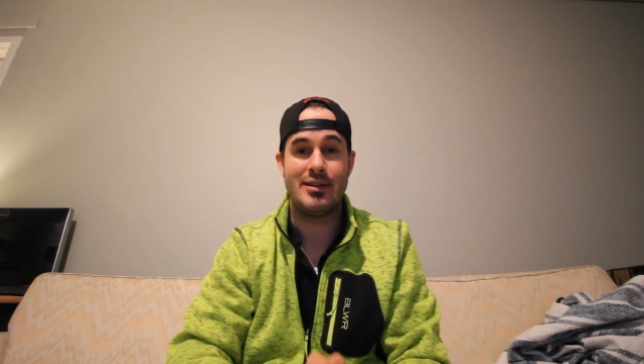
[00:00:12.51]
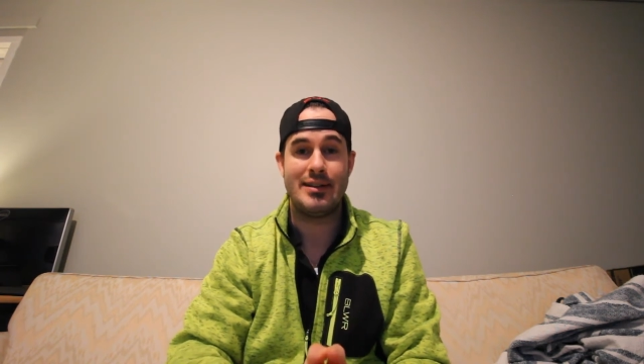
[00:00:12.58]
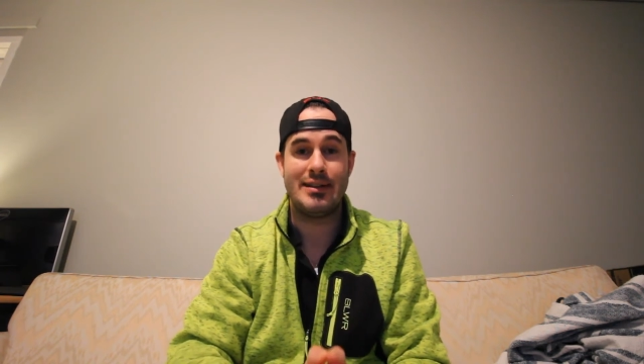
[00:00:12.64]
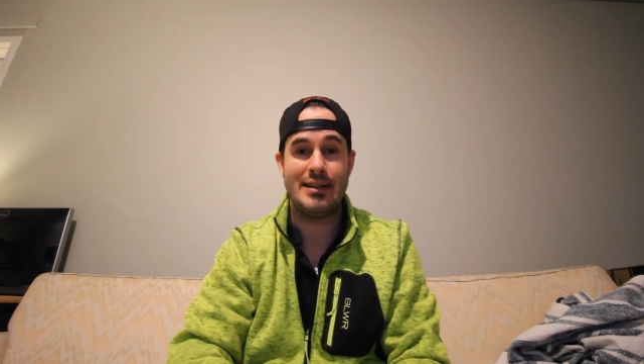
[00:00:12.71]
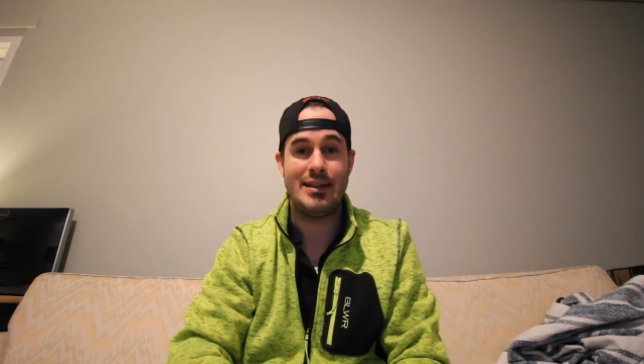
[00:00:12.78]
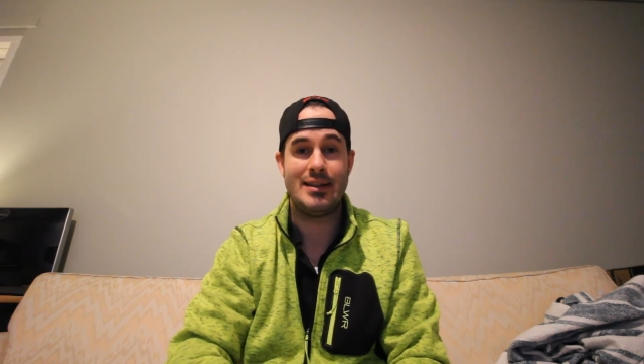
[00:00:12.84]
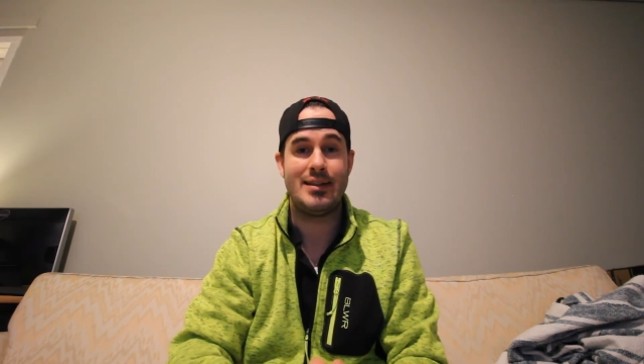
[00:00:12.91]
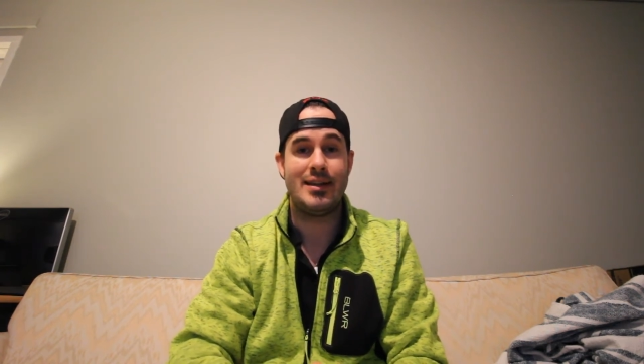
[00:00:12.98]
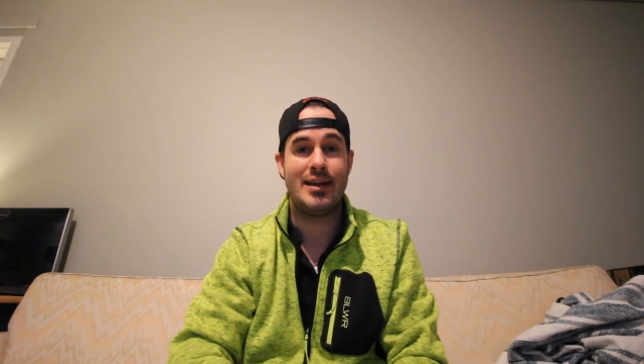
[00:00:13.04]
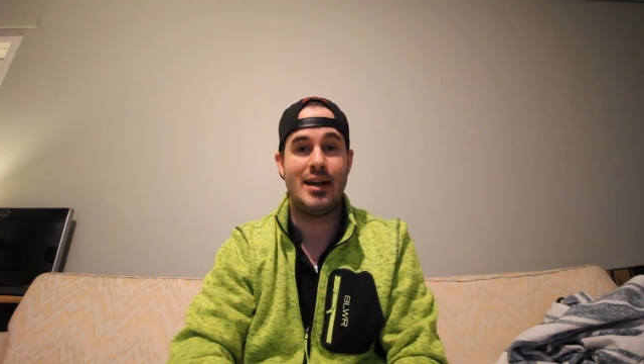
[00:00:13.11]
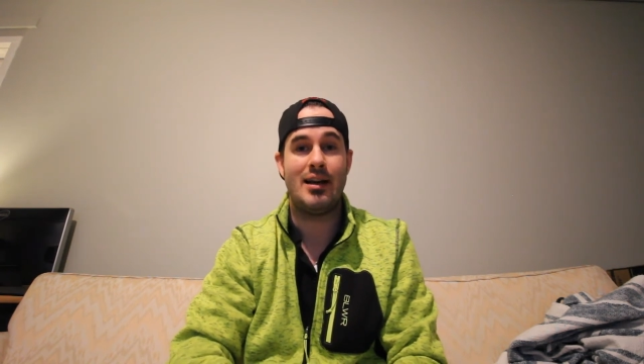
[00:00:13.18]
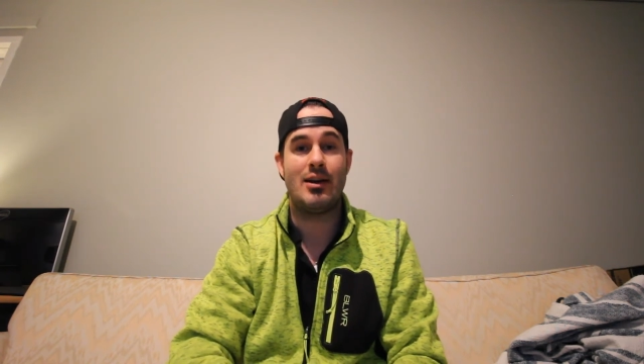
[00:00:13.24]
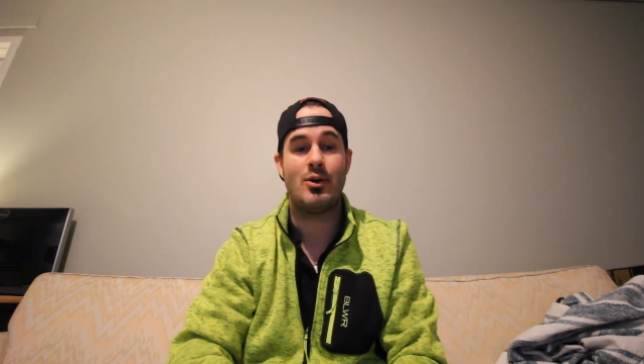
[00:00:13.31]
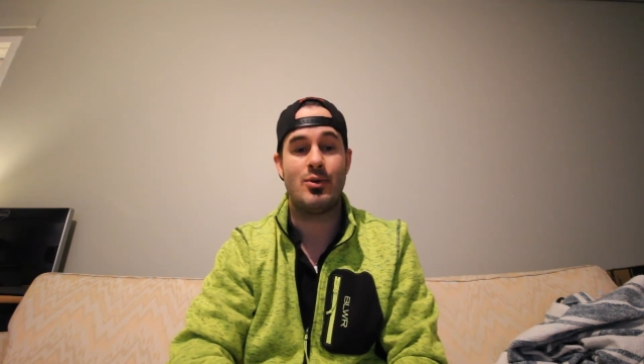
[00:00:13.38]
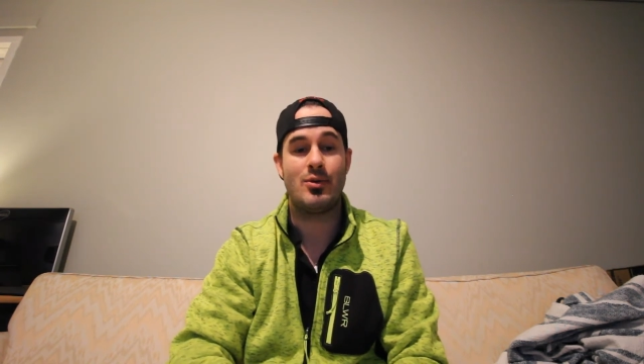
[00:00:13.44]
Detail
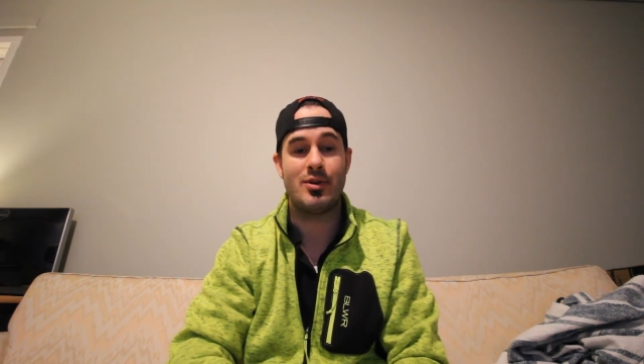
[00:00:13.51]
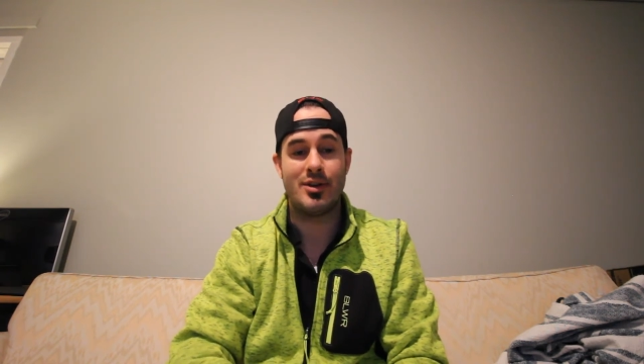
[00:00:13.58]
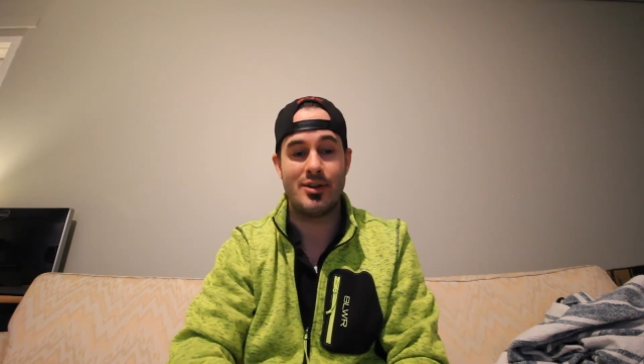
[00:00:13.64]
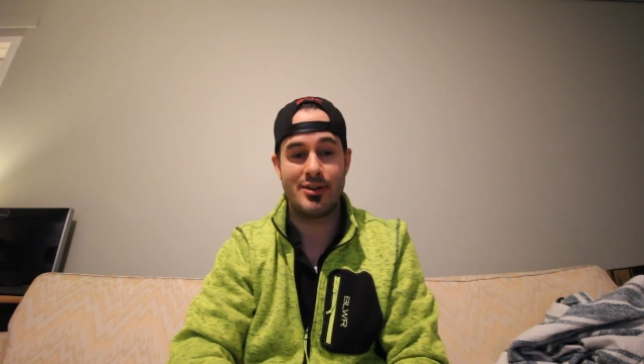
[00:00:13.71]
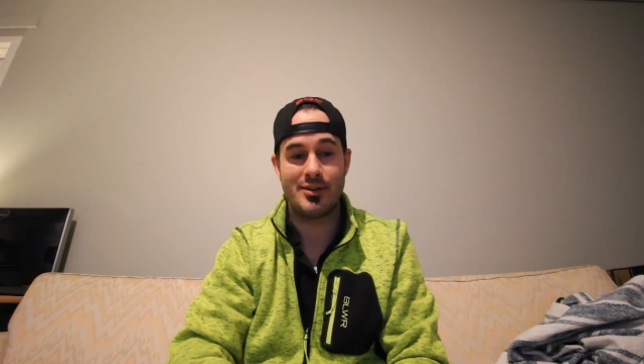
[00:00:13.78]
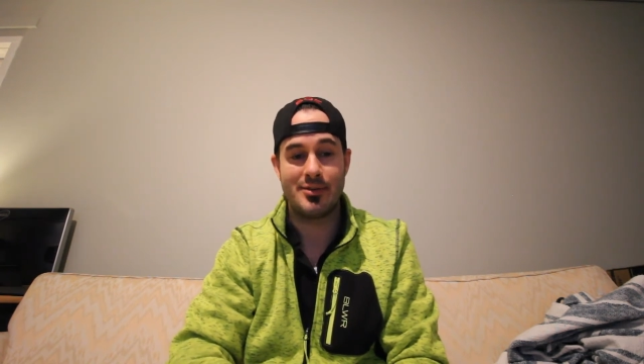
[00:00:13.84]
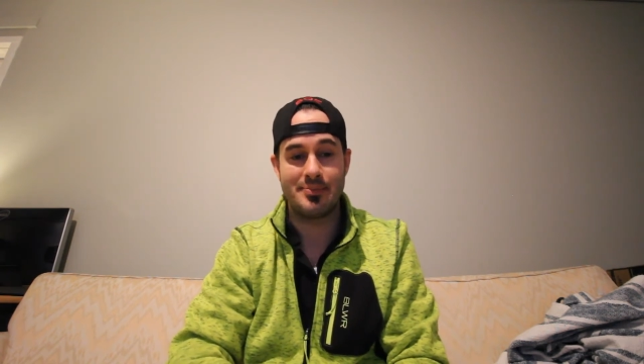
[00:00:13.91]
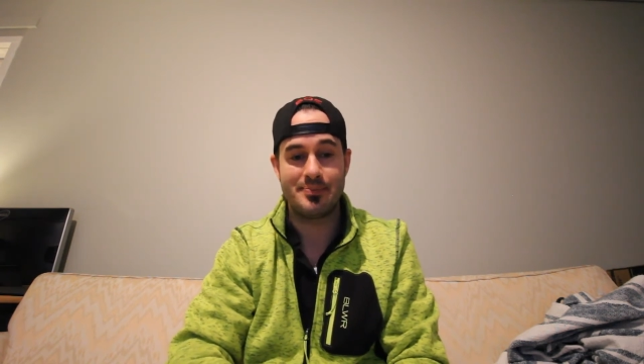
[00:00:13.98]
Corner.